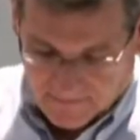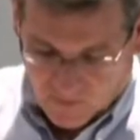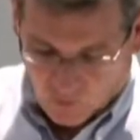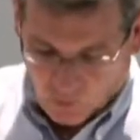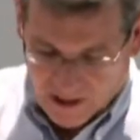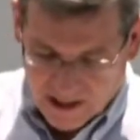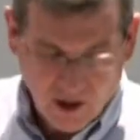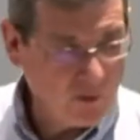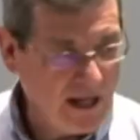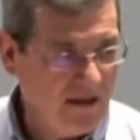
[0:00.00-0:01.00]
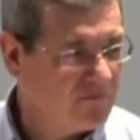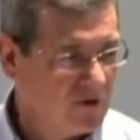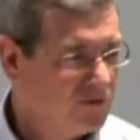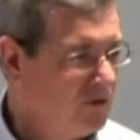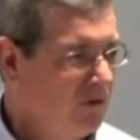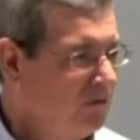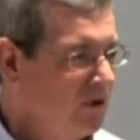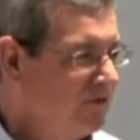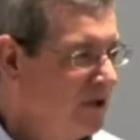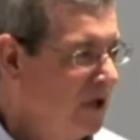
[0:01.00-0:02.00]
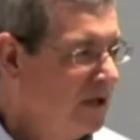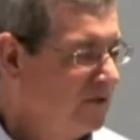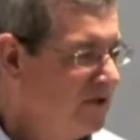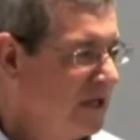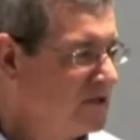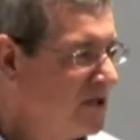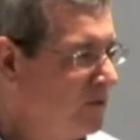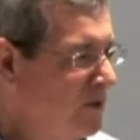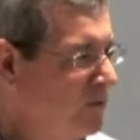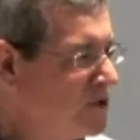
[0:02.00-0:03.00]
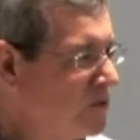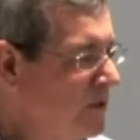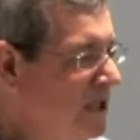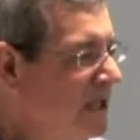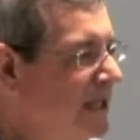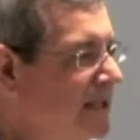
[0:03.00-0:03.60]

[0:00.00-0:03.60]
we don't have control over a lot of things that we wished we did.